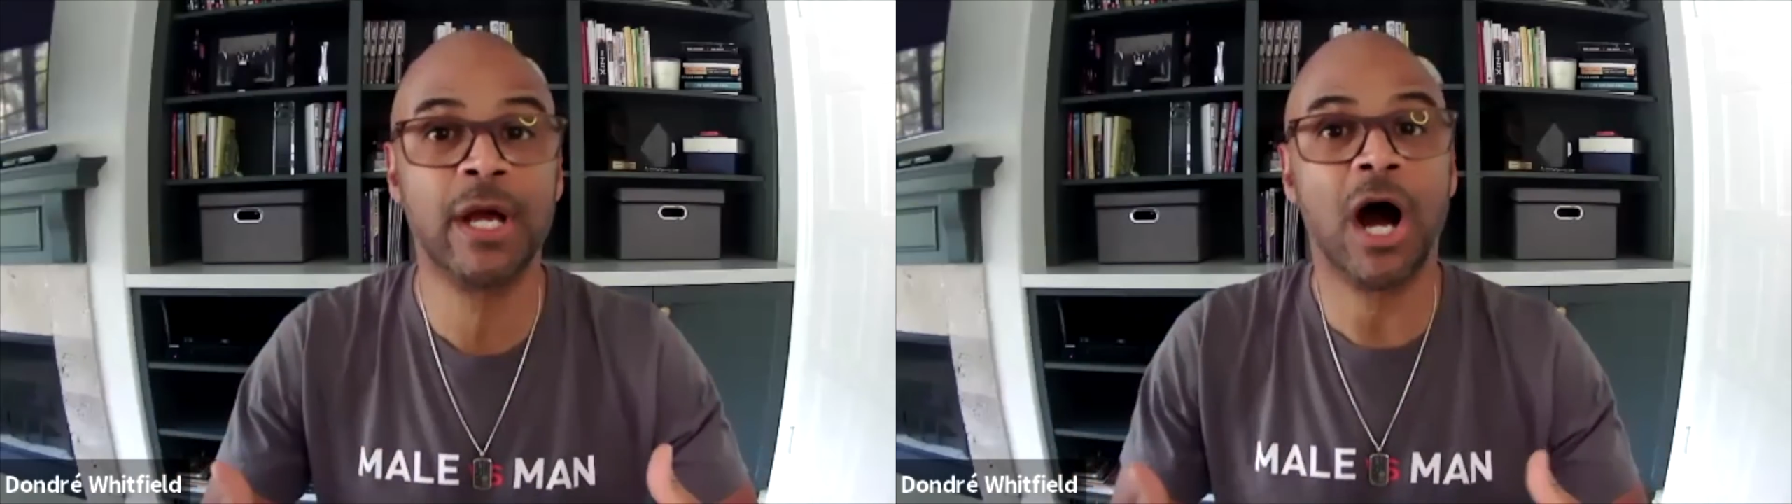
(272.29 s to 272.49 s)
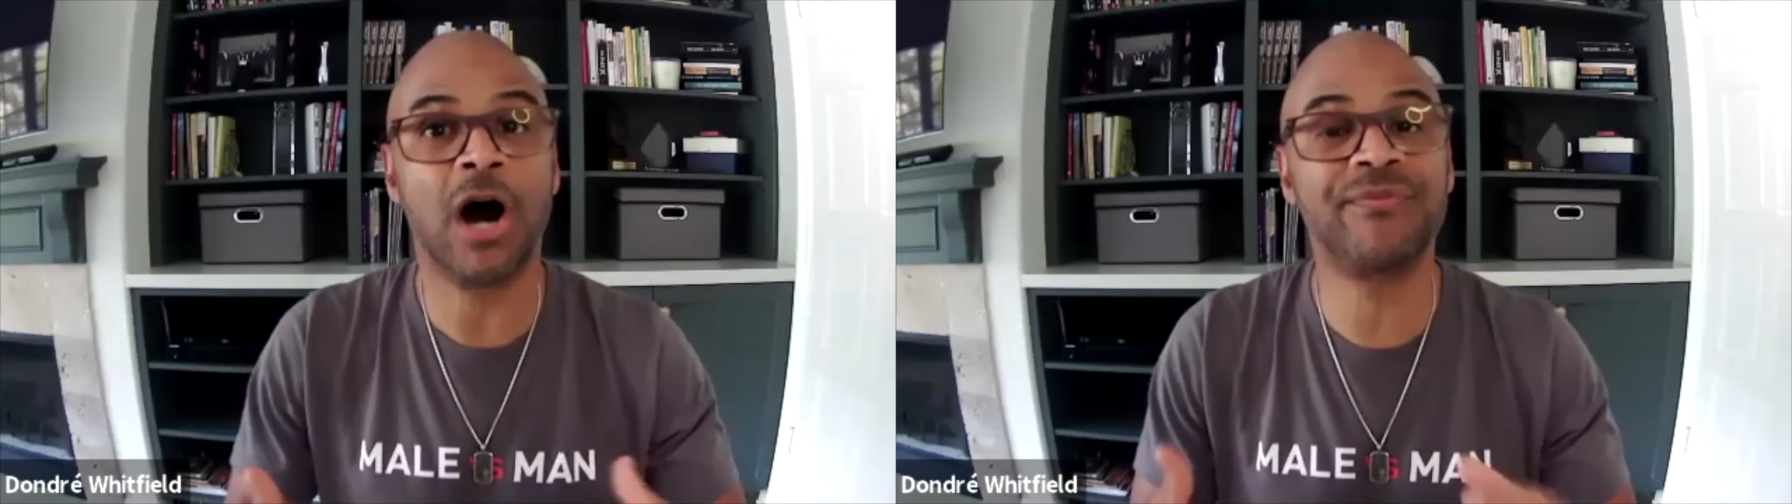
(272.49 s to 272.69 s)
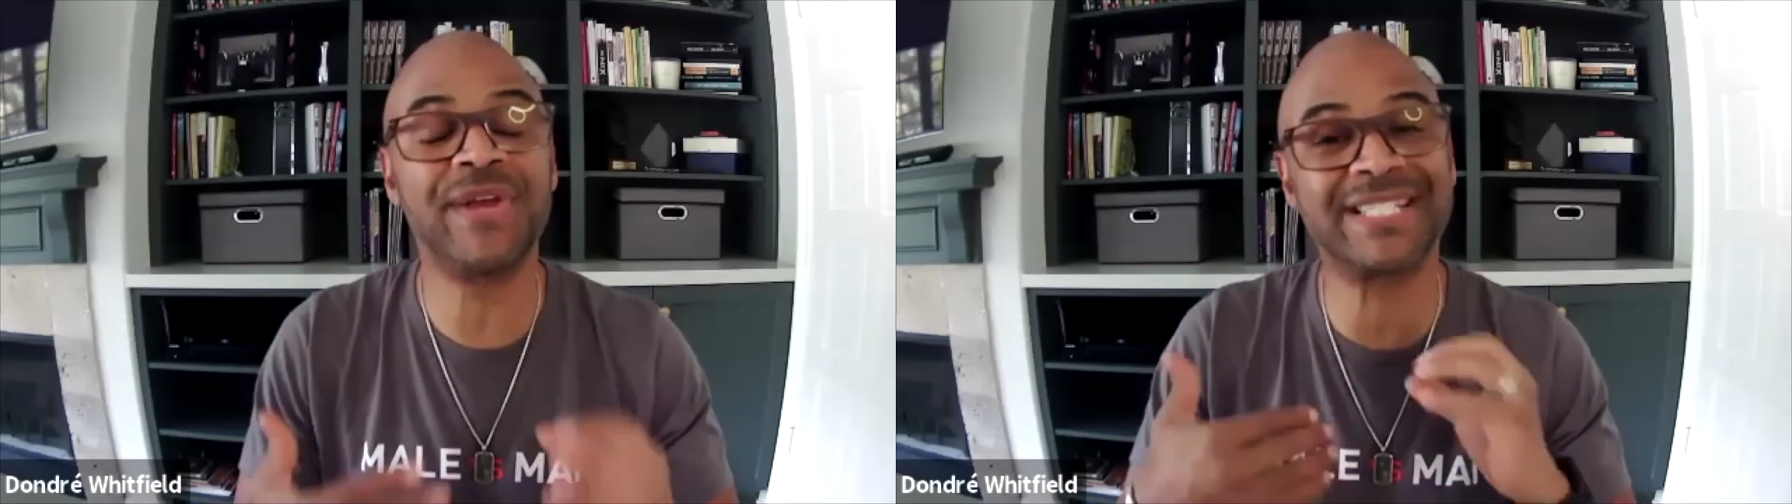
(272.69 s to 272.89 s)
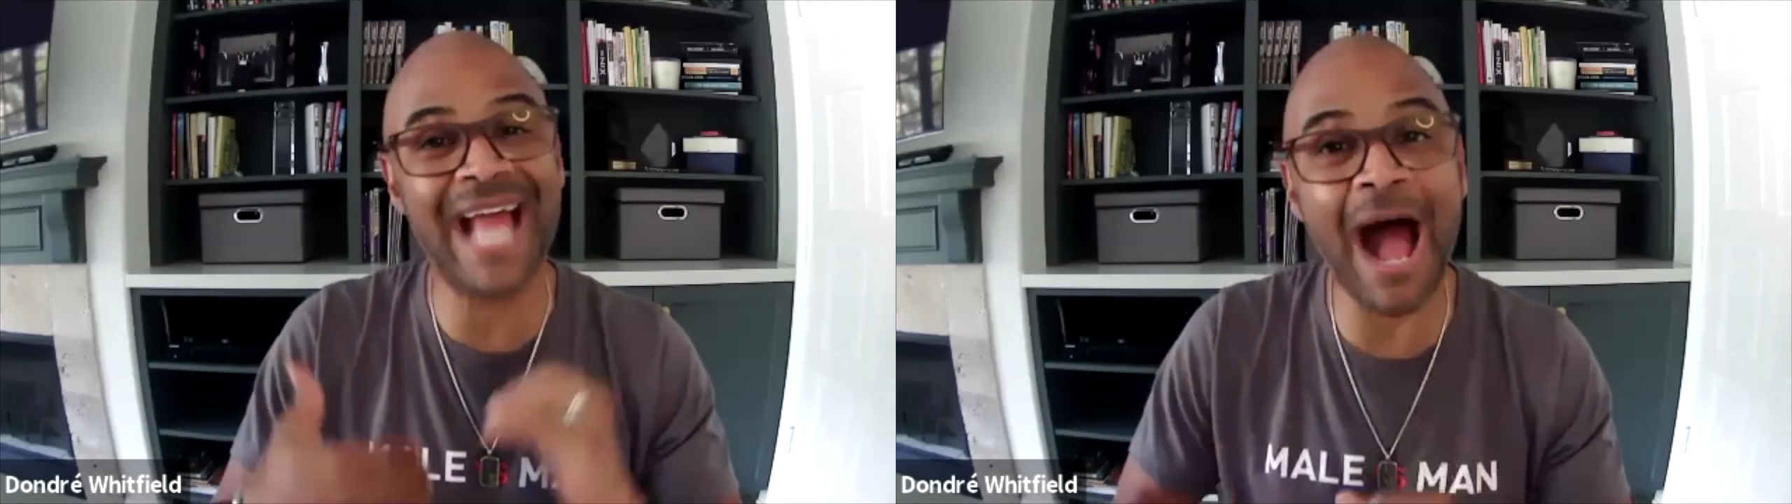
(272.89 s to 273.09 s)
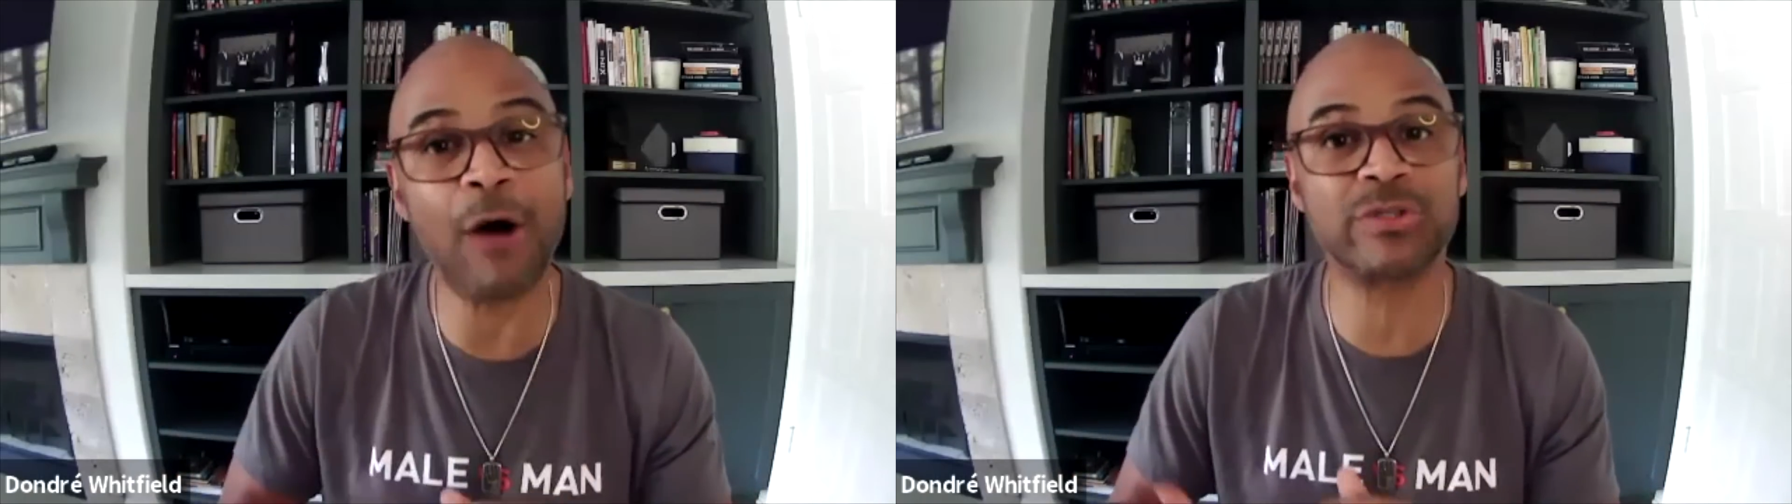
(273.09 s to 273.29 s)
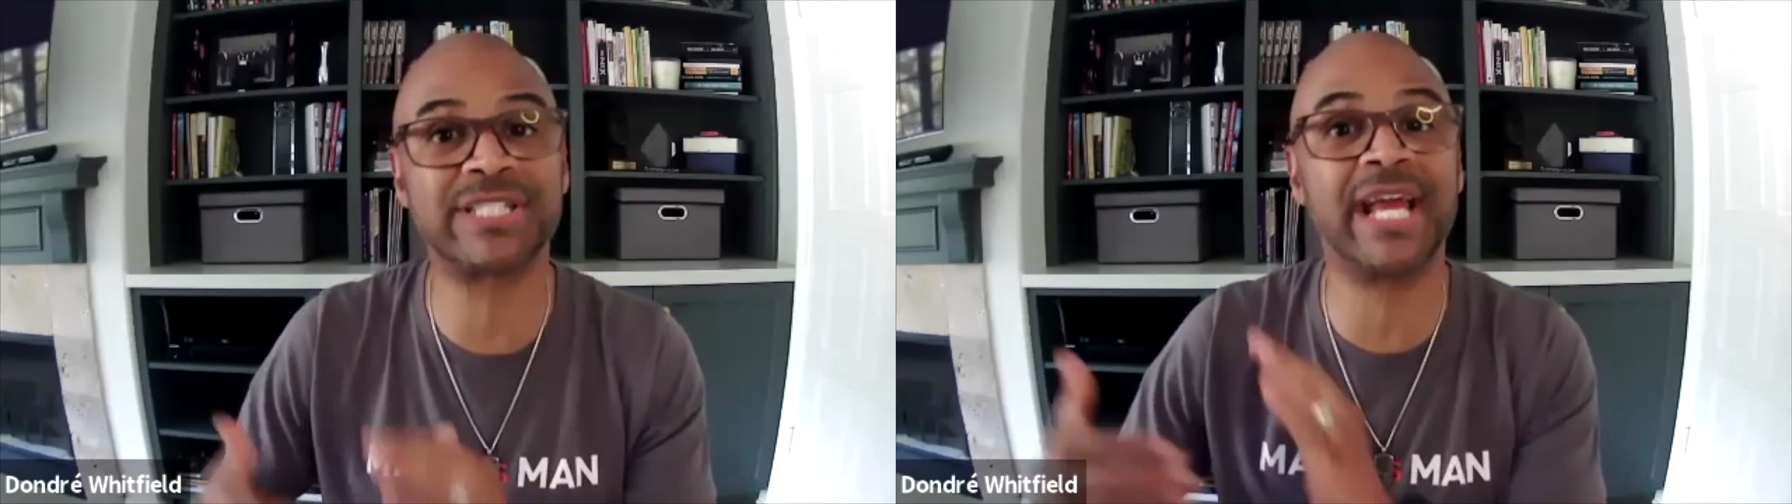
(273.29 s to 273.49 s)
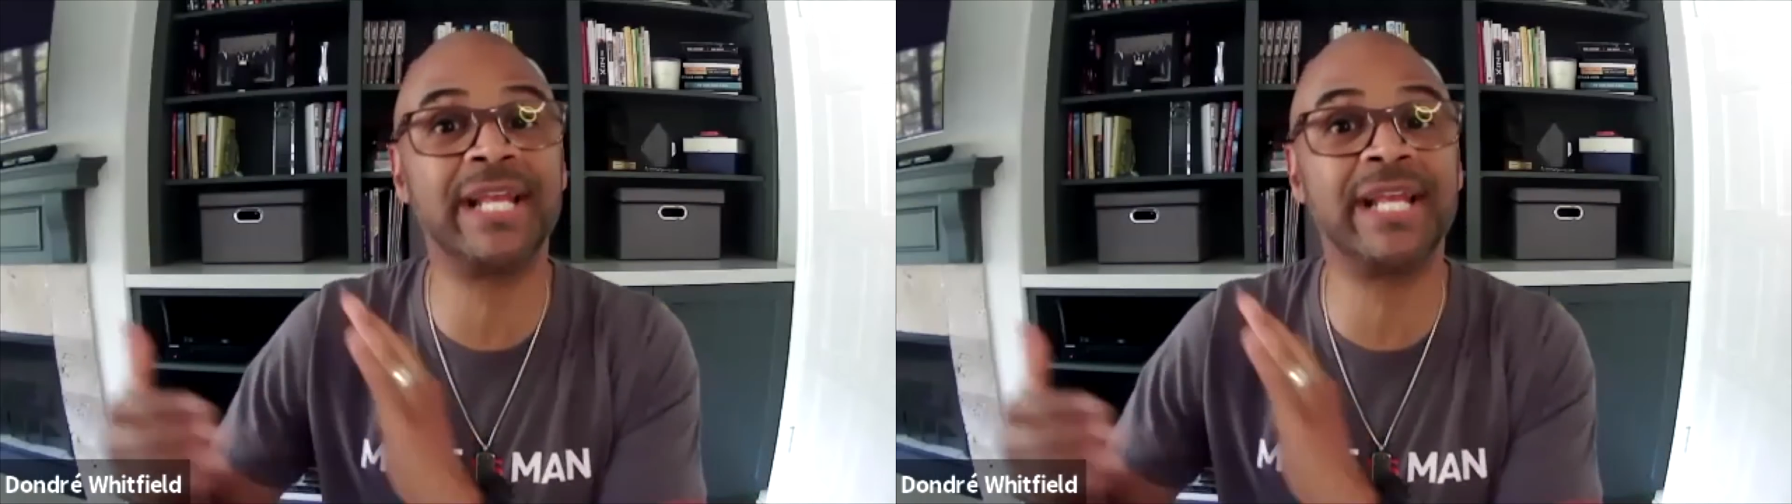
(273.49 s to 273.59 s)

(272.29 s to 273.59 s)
of his house and